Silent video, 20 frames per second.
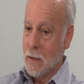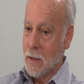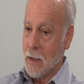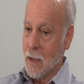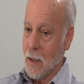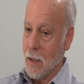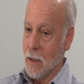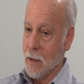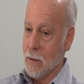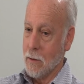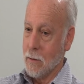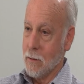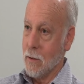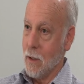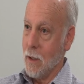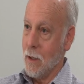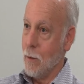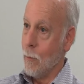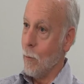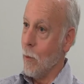And
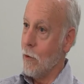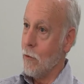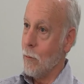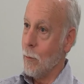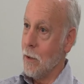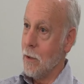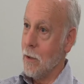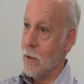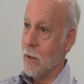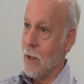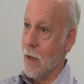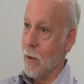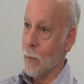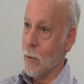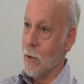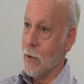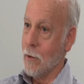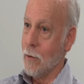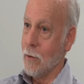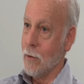once we did that,
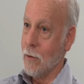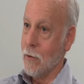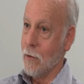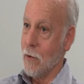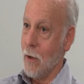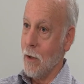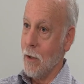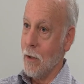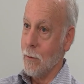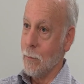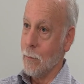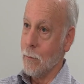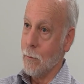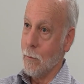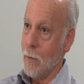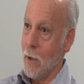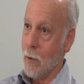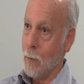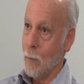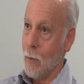we saw
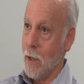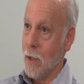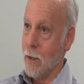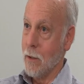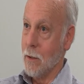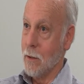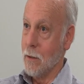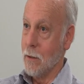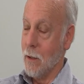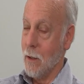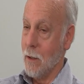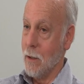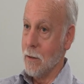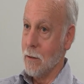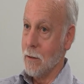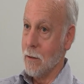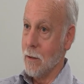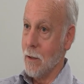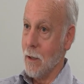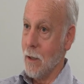right away that
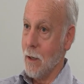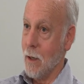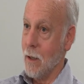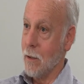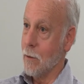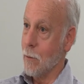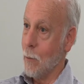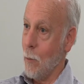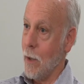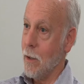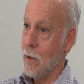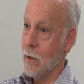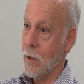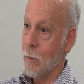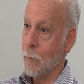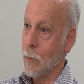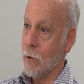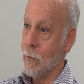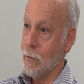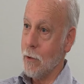on quite a
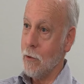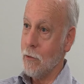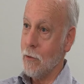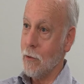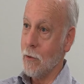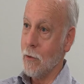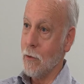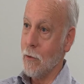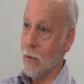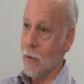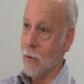number of issues,